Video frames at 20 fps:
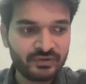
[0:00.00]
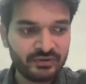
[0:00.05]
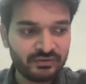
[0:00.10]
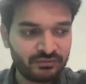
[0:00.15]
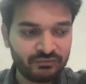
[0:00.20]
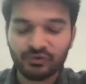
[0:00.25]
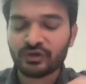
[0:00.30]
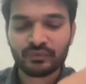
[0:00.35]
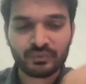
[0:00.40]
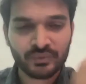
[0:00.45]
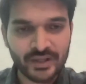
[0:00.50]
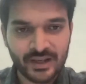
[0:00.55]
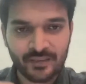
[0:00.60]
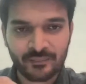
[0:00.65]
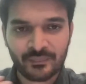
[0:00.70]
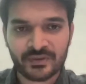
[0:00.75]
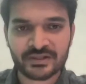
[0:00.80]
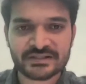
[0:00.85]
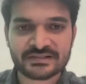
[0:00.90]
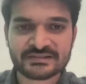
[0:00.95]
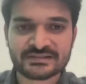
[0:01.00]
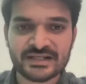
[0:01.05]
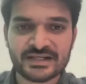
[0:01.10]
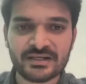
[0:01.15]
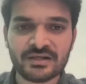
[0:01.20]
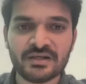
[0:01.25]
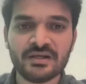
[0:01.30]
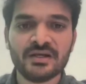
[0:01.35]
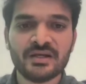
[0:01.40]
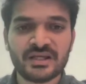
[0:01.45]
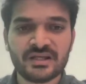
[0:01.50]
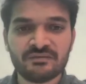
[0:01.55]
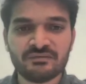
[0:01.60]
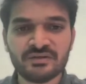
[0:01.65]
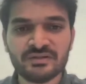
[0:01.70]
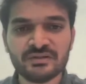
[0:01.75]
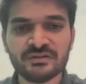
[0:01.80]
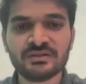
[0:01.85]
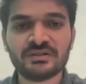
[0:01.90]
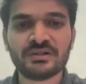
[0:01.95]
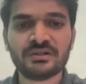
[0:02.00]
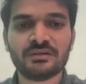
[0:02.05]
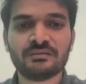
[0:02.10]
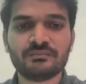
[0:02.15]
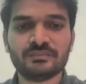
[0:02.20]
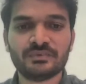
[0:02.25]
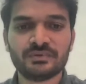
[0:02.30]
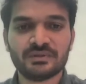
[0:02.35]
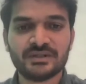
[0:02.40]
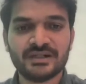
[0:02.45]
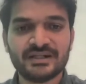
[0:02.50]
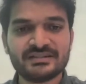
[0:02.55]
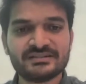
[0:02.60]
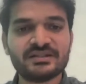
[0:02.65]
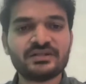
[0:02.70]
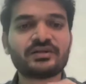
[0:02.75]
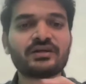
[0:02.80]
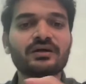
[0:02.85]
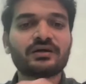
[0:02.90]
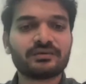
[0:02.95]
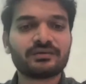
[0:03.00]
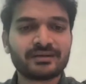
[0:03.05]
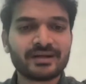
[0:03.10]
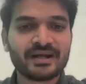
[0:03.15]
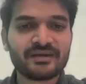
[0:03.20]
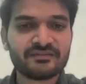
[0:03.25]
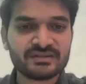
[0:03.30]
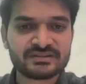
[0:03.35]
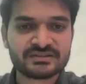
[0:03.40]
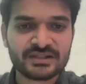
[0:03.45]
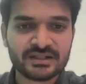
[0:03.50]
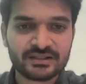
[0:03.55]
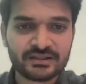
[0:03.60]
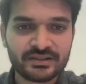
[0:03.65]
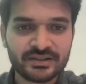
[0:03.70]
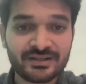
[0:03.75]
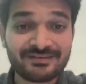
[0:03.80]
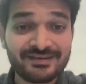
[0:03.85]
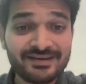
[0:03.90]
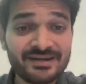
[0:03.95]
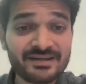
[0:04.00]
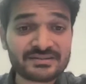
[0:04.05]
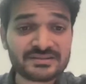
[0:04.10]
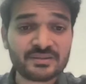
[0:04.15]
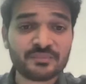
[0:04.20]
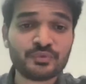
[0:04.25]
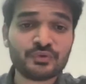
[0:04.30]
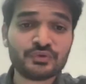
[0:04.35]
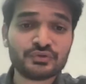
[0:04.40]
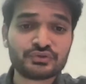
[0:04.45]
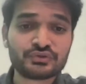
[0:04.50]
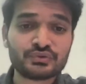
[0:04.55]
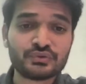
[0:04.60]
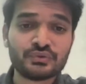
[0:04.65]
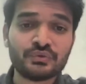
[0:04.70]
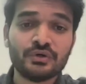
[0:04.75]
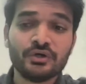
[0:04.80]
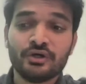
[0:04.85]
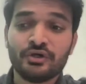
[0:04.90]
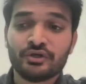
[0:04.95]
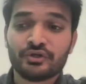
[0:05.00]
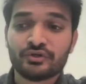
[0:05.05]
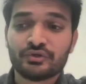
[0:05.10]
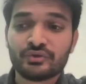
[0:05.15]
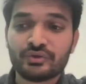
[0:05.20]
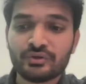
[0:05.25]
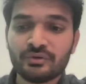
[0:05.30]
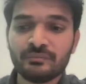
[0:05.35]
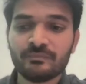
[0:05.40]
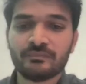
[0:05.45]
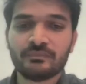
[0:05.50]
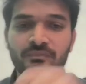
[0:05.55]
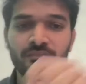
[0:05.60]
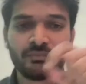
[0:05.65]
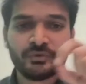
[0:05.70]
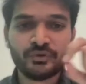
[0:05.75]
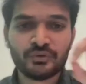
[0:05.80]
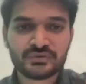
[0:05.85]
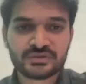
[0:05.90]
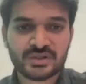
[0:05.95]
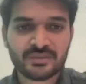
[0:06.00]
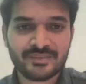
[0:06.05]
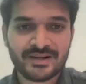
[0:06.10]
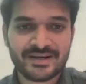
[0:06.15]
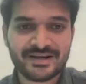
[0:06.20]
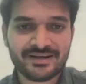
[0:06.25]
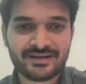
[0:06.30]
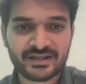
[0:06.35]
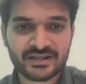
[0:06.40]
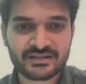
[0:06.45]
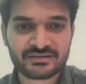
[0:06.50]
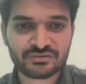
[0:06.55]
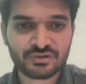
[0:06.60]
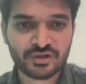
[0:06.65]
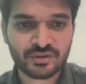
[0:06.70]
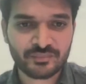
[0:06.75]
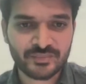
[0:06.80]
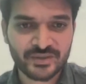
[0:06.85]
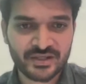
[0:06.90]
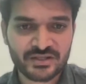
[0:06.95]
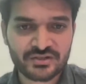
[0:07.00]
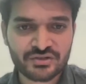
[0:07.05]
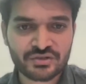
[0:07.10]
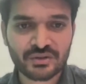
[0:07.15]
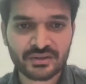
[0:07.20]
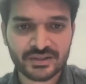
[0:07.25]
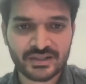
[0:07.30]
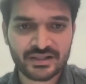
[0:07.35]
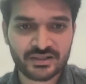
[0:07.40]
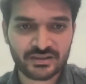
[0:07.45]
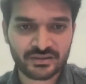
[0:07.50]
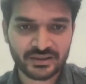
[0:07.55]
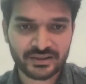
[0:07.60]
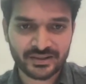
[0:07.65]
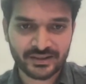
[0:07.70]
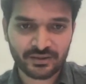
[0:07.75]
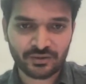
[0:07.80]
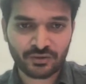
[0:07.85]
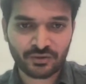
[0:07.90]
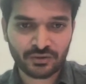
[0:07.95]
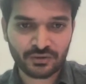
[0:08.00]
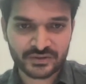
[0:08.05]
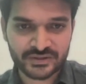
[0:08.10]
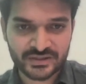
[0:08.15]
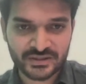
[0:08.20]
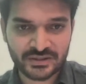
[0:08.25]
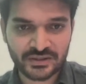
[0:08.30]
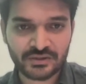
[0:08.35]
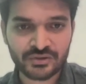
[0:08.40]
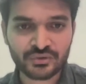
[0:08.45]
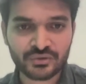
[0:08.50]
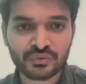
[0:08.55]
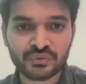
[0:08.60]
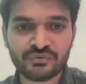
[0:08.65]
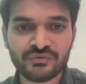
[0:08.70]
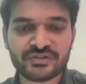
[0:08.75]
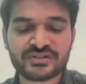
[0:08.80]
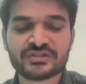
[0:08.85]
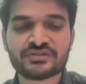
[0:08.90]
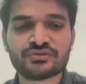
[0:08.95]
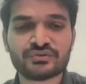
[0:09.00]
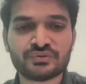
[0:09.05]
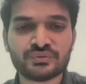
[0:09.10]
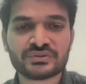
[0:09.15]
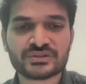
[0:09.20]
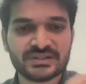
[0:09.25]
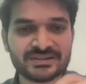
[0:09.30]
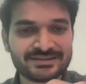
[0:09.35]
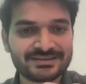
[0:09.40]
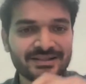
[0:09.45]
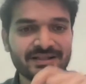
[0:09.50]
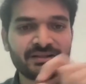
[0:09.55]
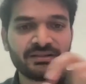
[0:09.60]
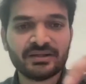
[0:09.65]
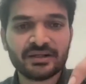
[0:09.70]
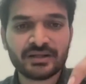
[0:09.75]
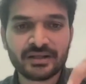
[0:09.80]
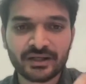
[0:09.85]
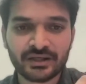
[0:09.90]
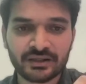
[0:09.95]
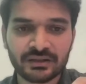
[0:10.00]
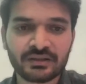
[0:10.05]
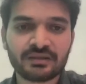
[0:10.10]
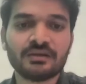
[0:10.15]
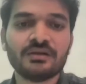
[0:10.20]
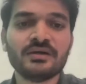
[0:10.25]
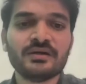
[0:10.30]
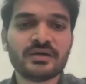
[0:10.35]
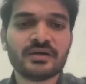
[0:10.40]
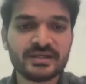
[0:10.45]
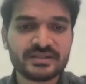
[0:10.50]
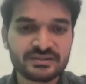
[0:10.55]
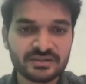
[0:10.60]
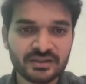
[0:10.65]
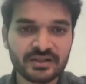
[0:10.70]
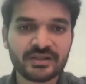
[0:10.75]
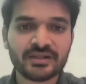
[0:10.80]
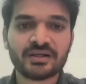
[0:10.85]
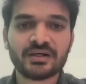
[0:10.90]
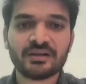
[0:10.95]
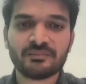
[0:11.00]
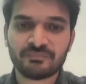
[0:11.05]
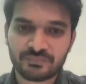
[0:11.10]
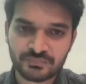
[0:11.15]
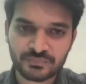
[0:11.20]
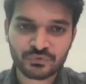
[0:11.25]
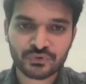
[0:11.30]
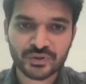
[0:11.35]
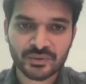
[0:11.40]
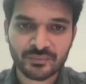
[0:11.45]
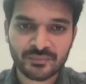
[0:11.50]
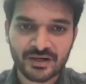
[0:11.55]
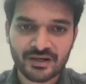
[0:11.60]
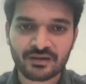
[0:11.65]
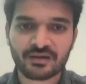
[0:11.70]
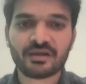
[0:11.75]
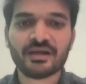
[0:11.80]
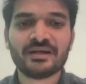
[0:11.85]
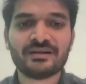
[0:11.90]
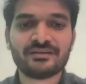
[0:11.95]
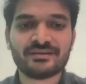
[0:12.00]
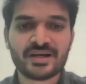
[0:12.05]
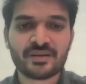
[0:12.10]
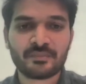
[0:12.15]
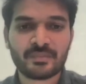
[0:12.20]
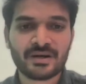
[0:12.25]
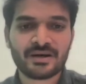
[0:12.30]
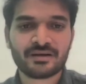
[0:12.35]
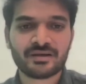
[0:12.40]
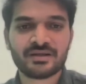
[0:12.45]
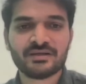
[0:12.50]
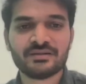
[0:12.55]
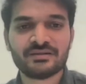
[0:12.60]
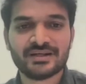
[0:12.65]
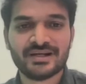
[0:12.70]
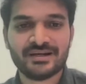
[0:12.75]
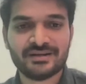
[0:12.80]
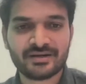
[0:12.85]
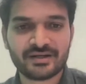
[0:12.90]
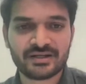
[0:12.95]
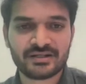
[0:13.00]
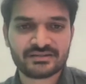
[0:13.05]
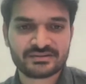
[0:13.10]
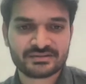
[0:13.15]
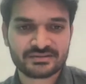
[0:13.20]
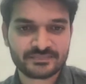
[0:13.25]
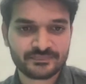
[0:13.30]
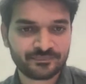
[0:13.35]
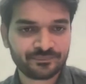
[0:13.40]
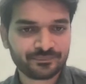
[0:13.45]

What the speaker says: What would happen is that even the let's say truck drivers are there, they are supposed to do some entries or make sure that the technological tool which is used inside the truck is running up to the mark, and they are marking the entries